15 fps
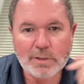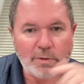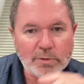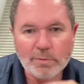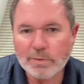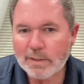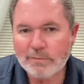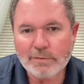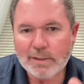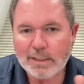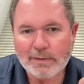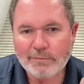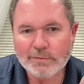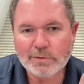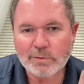Toto never
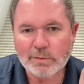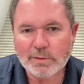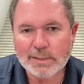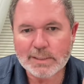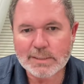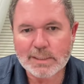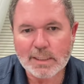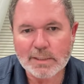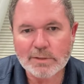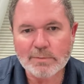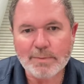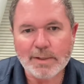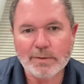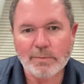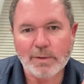left Dorothy's side
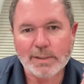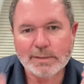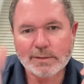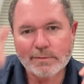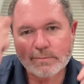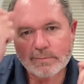no matter what.